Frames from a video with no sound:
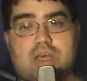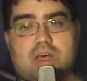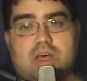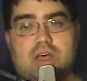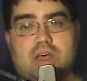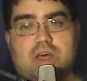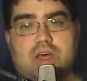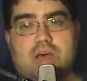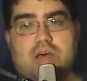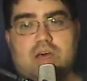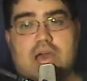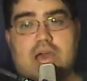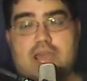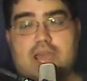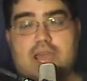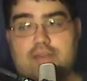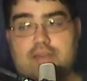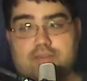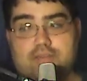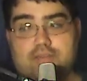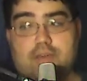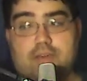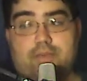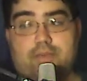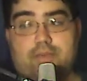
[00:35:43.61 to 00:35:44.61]
Uh, I
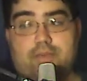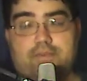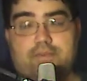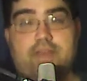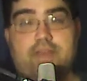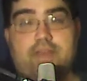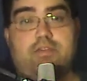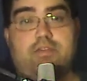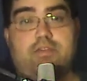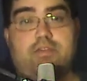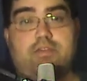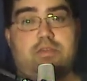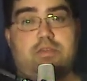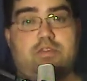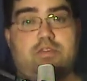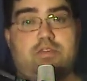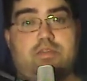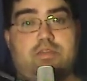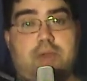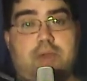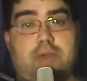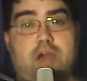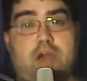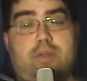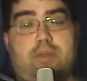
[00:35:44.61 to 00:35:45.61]
have a couple favorite episodes
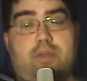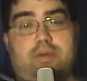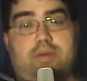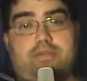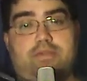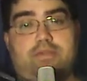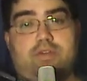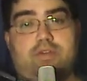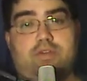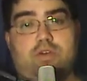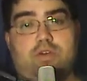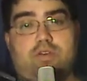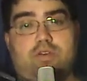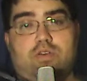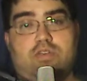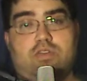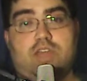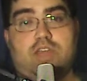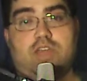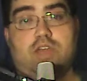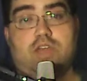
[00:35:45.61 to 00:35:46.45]
of Powerpuff Girls,